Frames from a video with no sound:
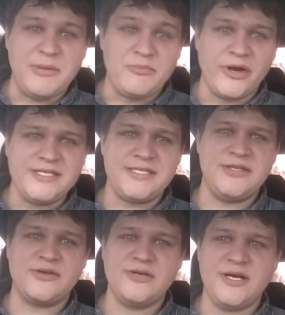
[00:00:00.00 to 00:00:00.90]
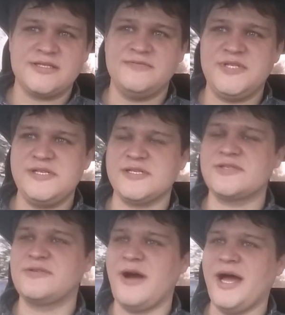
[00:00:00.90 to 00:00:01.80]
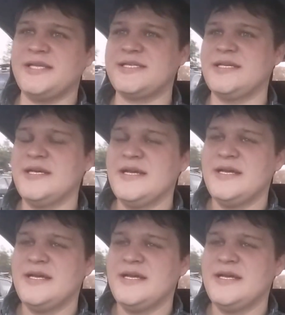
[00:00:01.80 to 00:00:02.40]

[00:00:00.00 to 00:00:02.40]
embracing the cross of Jesus Christ,